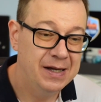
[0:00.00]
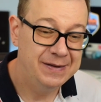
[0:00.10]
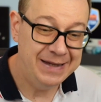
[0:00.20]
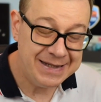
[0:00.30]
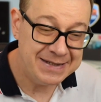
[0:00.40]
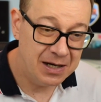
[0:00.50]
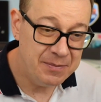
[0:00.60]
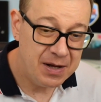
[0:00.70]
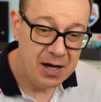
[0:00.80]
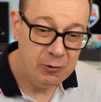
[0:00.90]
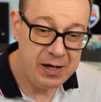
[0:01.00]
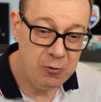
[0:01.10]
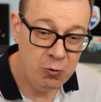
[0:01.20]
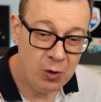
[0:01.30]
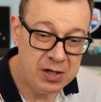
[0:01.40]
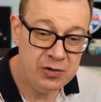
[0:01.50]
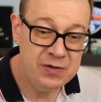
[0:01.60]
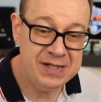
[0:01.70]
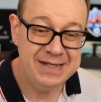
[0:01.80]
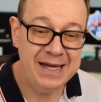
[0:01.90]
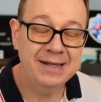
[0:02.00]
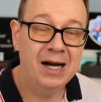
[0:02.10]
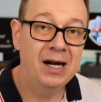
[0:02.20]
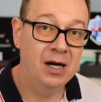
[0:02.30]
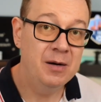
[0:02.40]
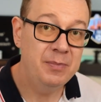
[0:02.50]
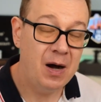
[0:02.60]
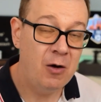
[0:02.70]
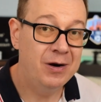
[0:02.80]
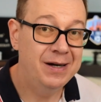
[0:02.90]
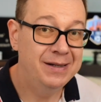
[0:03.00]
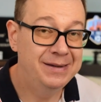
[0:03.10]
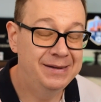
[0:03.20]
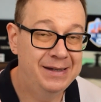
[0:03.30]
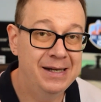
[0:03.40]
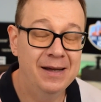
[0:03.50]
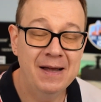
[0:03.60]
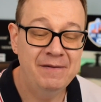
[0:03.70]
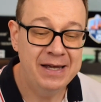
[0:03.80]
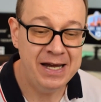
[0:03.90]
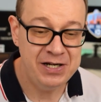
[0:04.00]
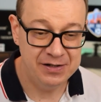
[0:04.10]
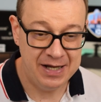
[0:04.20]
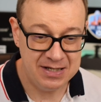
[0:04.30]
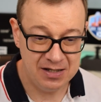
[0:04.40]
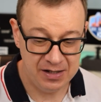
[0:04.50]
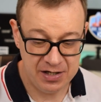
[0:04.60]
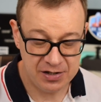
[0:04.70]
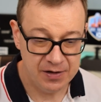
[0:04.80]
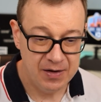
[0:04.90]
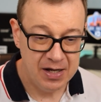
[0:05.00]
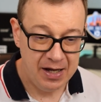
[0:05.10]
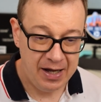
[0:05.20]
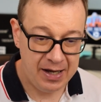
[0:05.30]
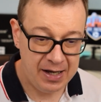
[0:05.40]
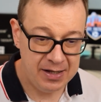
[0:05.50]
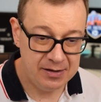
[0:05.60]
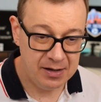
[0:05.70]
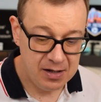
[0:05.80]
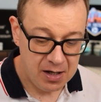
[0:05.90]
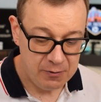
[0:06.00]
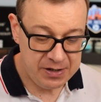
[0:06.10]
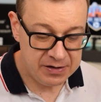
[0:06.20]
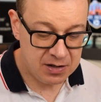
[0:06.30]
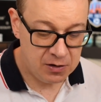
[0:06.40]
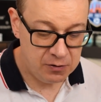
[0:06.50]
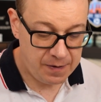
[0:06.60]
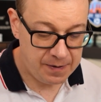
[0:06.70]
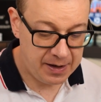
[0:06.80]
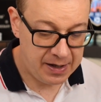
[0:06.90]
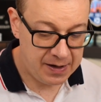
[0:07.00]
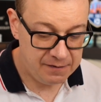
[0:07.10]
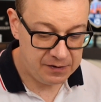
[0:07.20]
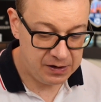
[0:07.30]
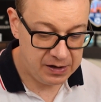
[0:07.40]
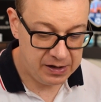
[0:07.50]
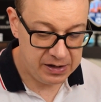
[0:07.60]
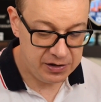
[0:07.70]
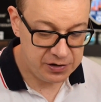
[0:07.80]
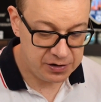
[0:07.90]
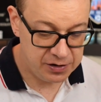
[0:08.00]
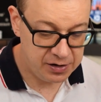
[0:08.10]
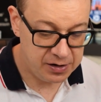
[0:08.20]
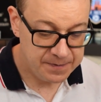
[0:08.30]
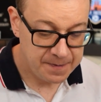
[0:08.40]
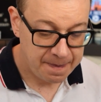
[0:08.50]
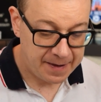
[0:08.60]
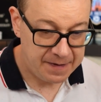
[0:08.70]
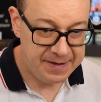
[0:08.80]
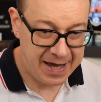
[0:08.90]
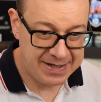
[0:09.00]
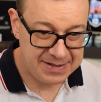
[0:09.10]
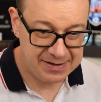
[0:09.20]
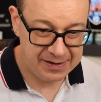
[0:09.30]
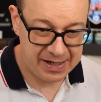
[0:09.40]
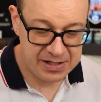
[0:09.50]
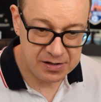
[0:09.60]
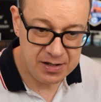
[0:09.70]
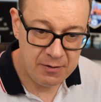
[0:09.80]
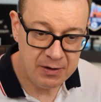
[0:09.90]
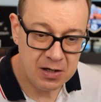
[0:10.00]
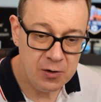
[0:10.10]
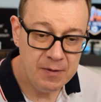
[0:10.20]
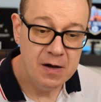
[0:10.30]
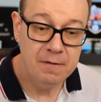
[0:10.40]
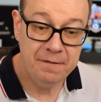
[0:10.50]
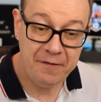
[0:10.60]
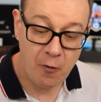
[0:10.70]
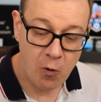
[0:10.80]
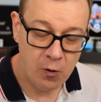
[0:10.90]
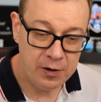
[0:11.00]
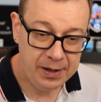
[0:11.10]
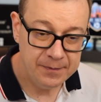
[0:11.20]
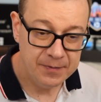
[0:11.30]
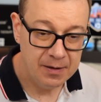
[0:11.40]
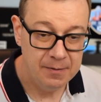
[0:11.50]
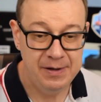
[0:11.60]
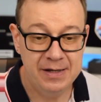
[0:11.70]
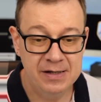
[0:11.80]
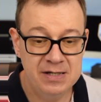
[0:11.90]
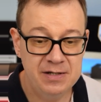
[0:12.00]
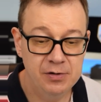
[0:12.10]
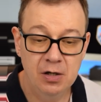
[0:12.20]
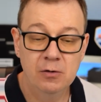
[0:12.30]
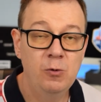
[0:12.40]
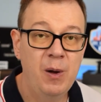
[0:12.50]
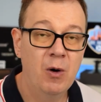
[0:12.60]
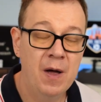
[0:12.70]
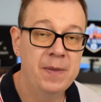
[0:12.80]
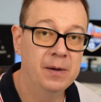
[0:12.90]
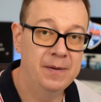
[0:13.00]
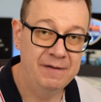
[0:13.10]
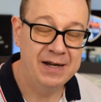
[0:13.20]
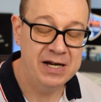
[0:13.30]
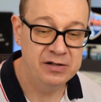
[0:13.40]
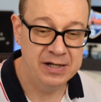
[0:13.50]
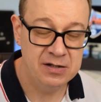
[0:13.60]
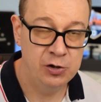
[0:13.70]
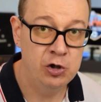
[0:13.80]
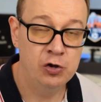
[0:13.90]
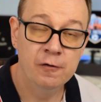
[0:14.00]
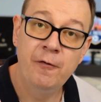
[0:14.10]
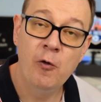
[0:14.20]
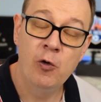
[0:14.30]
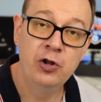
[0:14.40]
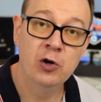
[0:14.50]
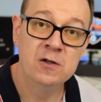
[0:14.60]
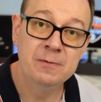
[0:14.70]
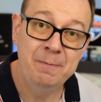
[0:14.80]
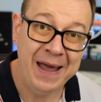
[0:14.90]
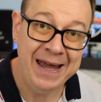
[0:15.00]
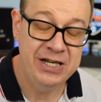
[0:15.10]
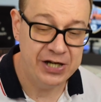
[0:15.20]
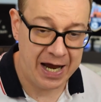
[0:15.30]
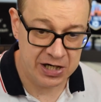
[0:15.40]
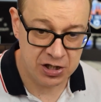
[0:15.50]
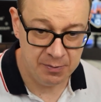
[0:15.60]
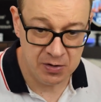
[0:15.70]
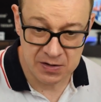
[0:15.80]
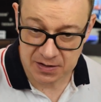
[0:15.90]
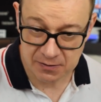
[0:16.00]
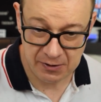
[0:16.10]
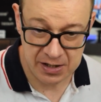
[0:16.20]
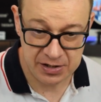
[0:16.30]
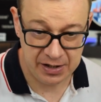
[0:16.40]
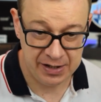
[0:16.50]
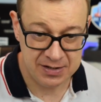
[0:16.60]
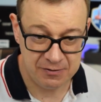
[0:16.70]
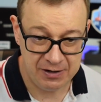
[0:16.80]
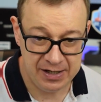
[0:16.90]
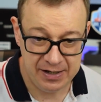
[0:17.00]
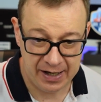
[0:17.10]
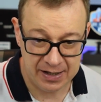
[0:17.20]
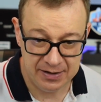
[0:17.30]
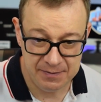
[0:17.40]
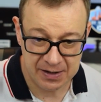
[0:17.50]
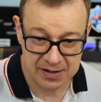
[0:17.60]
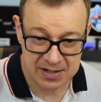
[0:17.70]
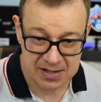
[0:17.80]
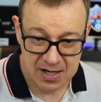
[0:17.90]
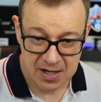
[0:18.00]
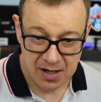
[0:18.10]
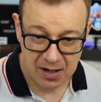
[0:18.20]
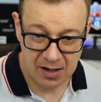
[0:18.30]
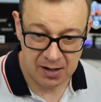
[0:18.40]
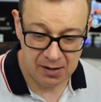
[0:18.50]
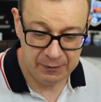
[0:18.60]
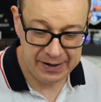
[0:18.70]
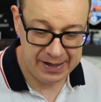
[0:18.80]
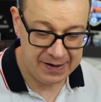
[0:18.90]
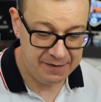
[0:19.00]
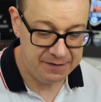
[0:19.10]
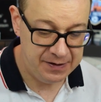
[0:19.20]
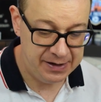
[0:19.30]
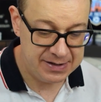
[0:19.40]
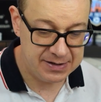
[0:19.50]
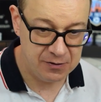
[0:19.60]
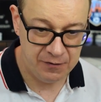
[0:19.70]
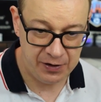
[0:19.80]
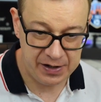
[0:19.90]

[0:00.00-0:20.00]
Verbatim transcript: Next up, we want to set up our de- navigation destination, and uh, we just go navigation destination. There we go. For, because, you know, we want a navigation destination for those page hashables, which is really handy because uh, we have this over